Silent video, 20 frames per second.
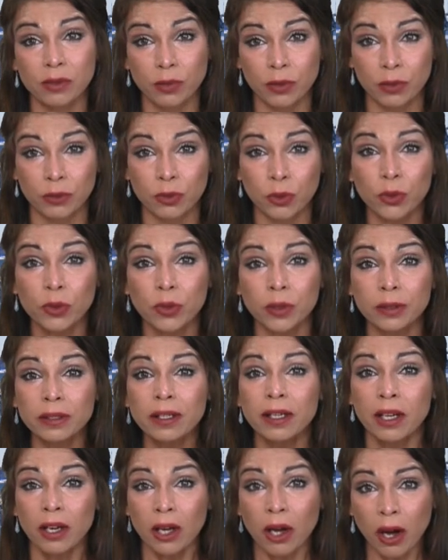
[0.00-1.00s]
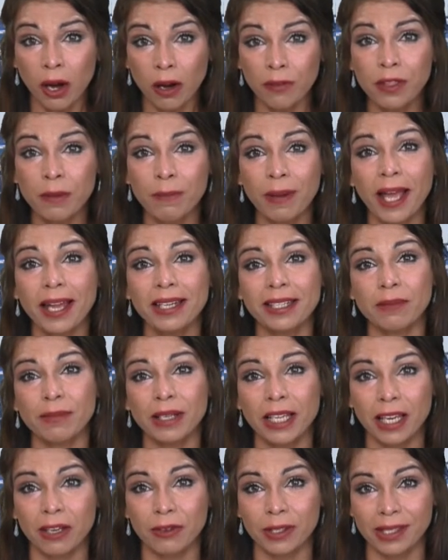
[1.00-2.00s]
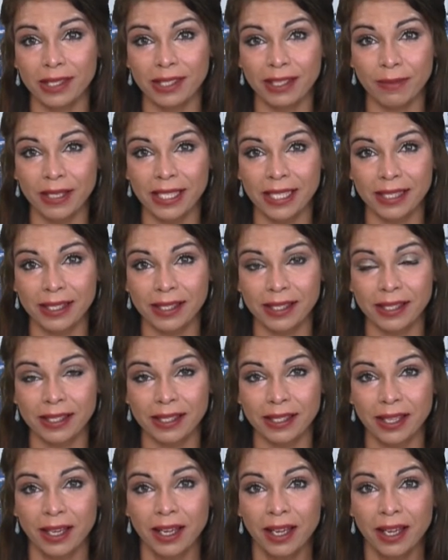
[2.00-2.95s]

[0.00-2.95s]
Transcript: withdrawal of the pandemic era stimulus.